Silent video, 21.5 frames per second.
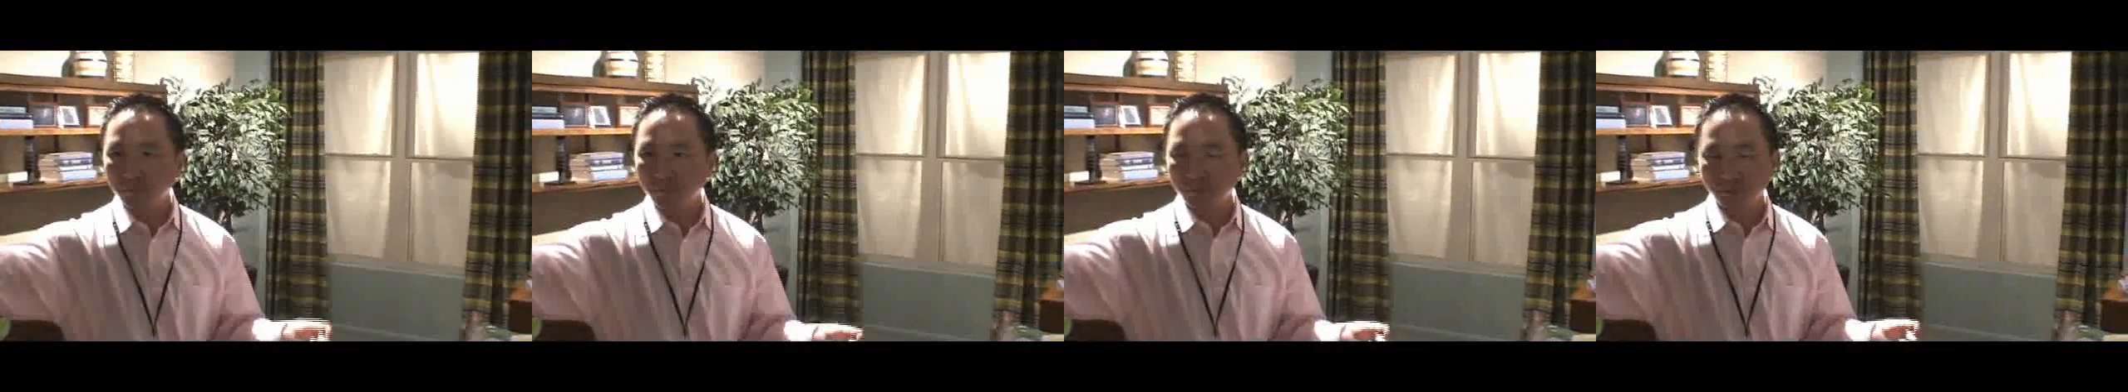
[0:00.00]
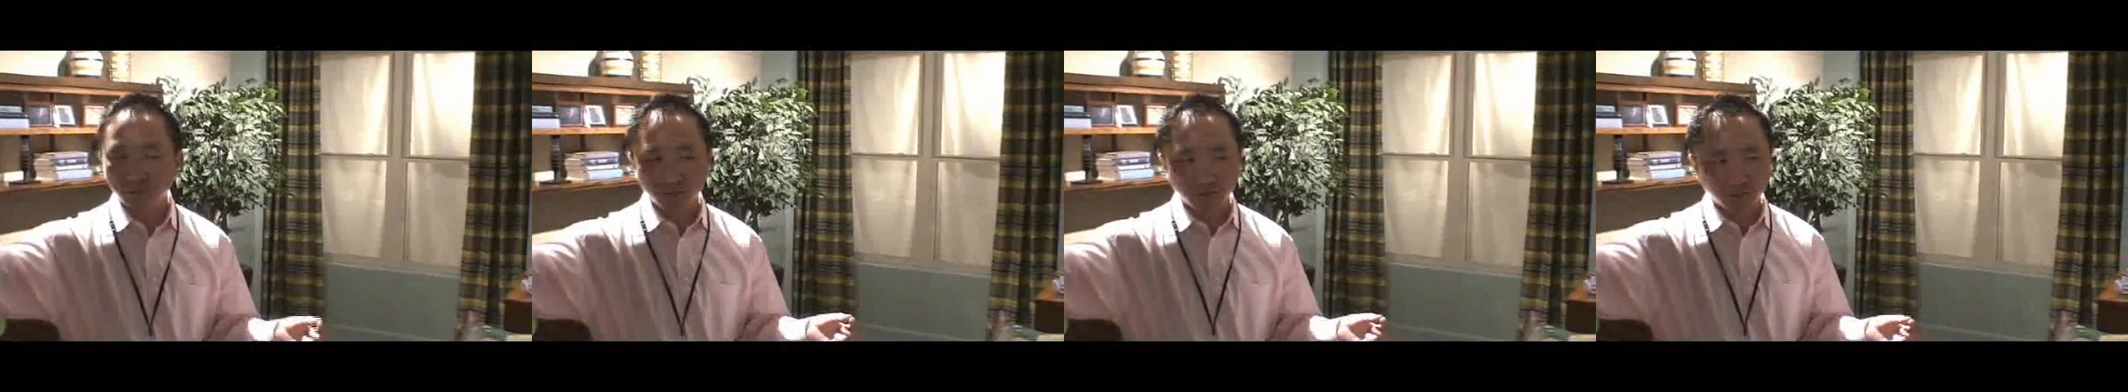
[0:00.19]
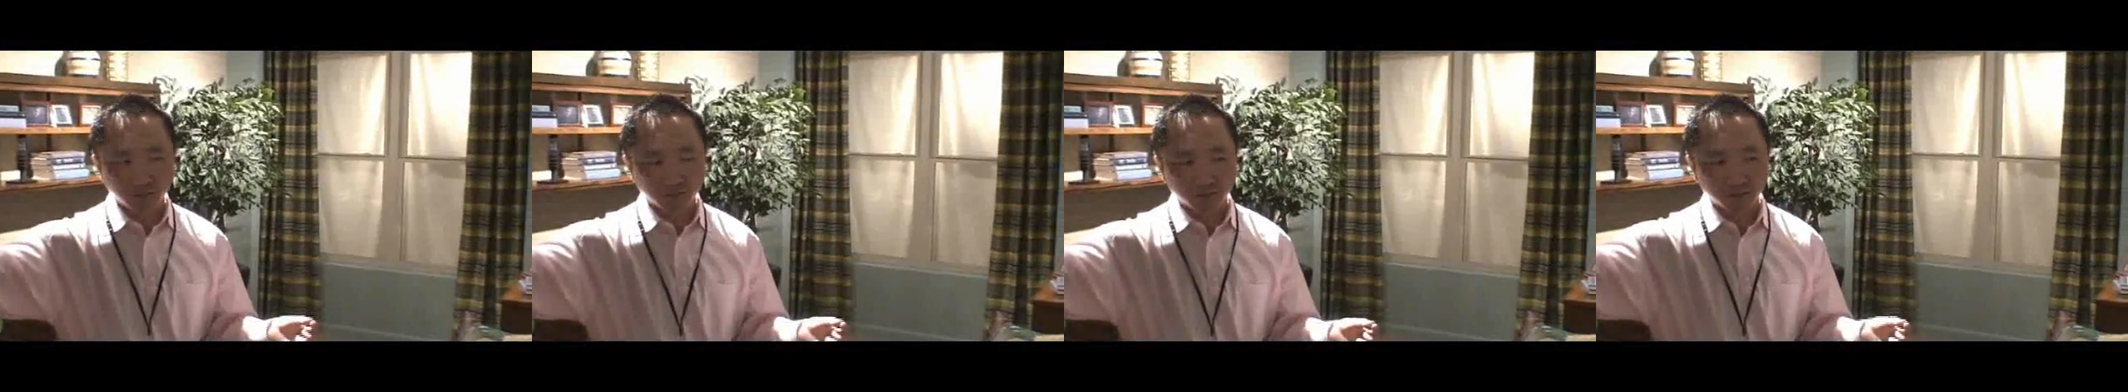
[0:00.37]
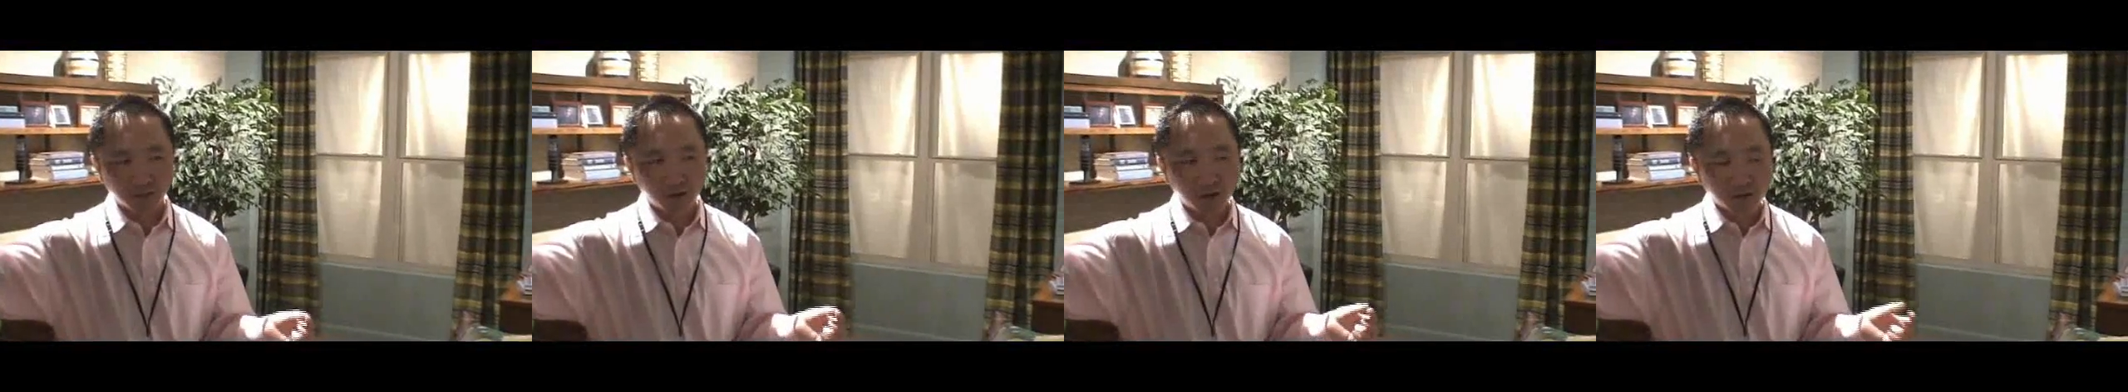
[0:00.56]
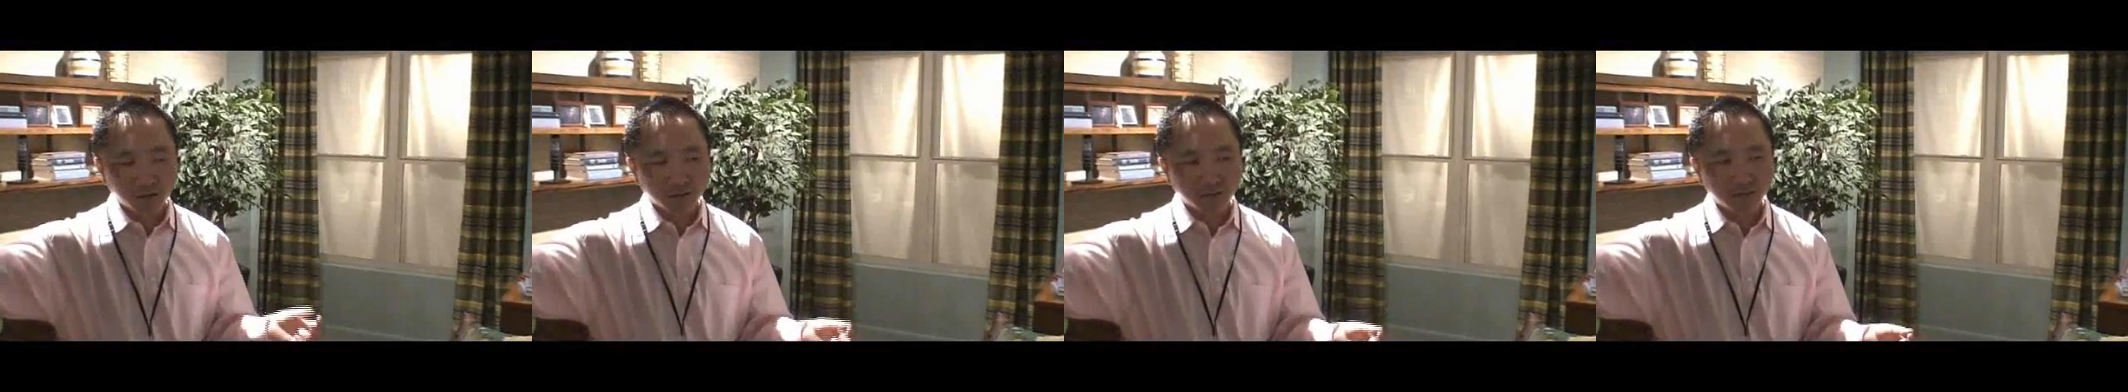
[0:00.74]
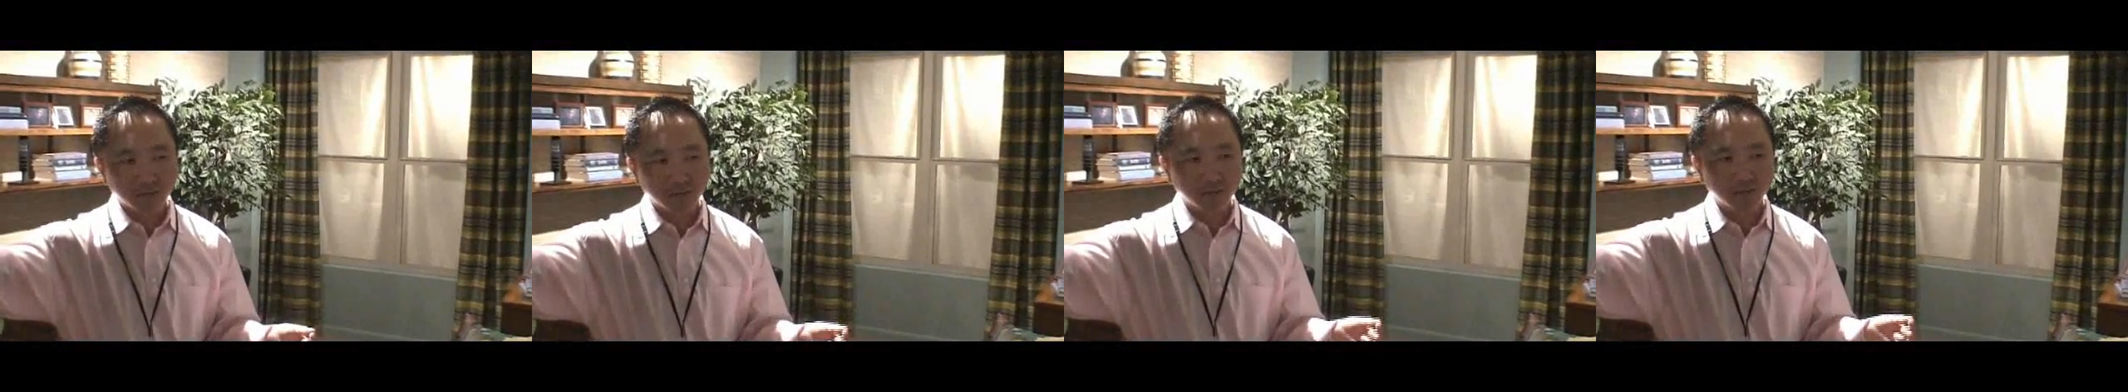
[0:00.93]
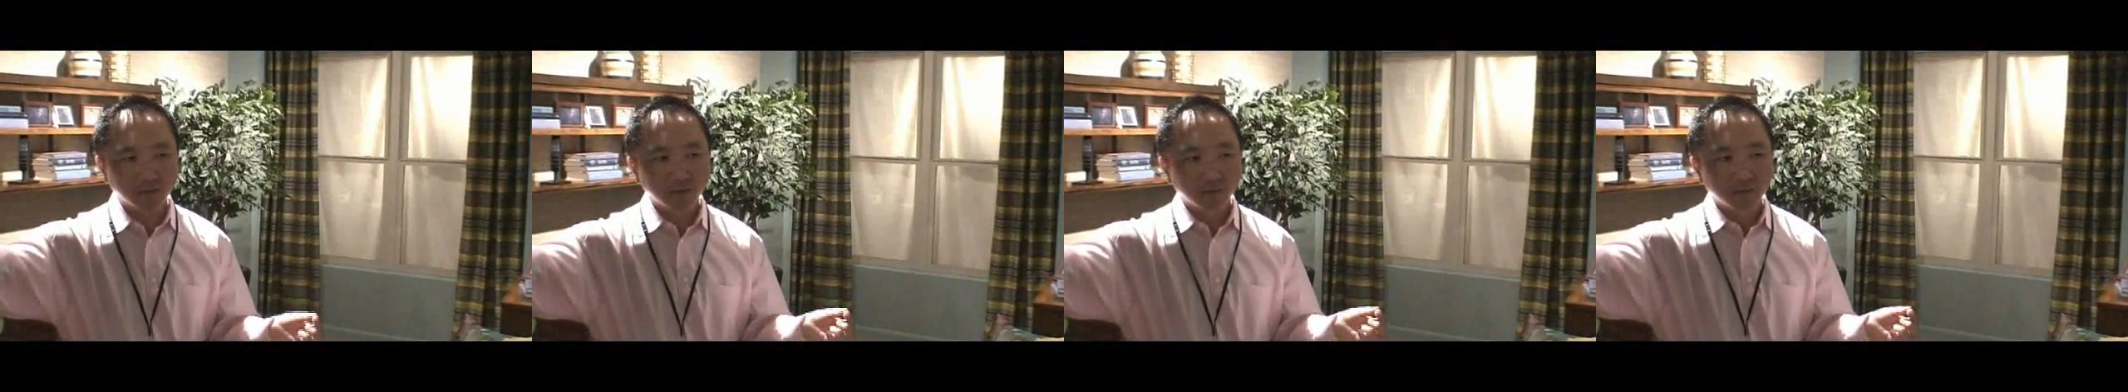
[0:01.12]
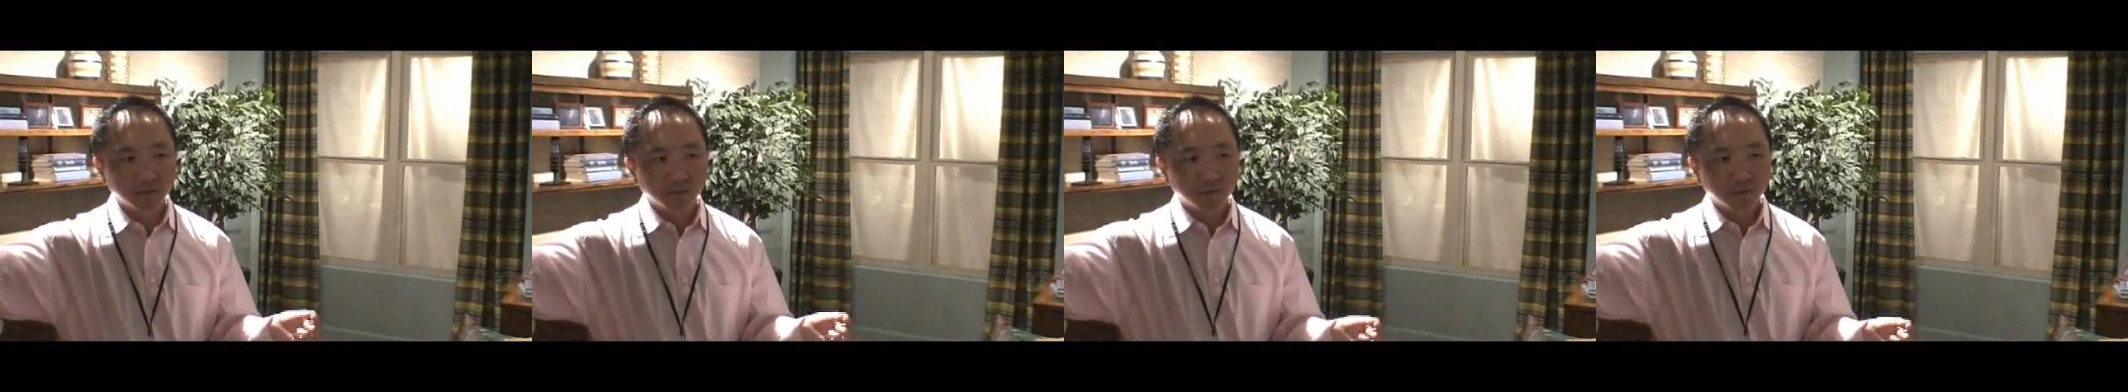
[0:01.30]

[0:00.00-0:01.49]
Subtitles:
of younger,